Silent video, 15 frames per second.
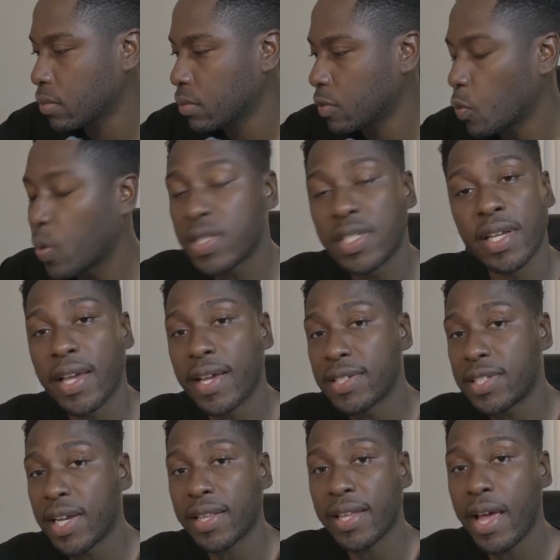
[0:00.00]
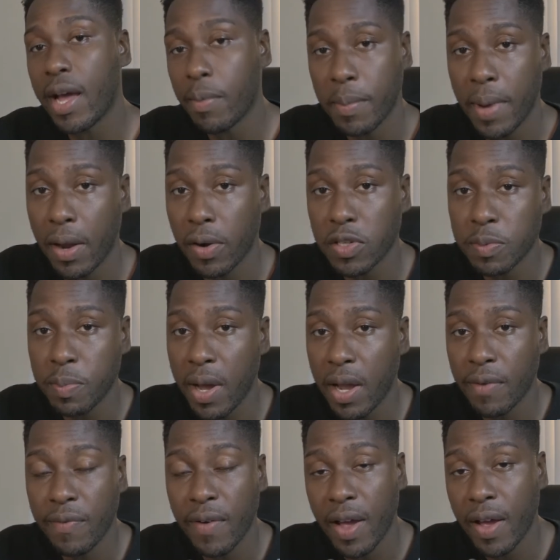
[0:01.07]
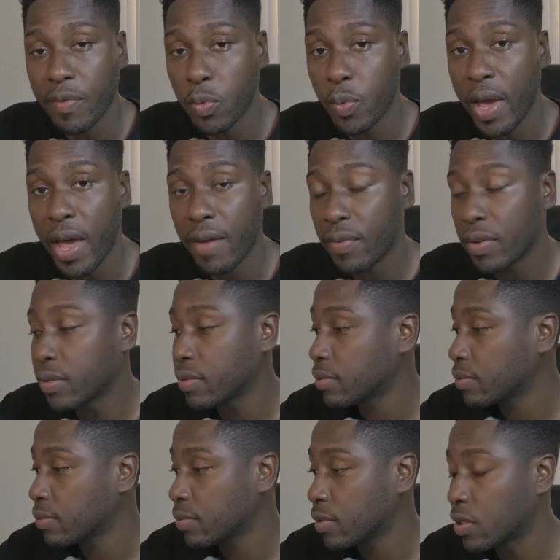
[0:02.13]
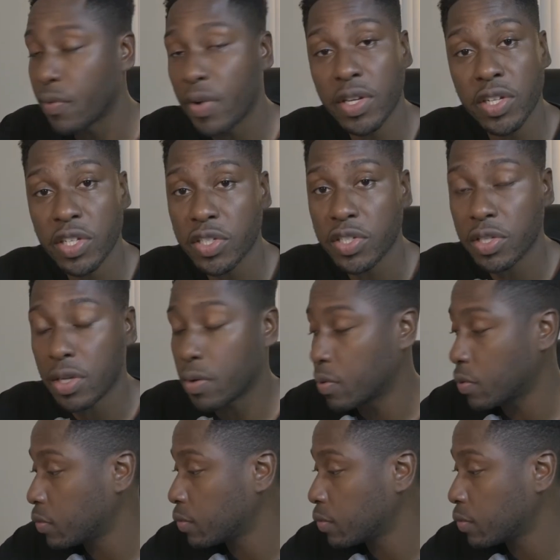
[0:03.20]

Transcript: Once again, check the album out on Spotify if you haven't. Surrender Your Soul.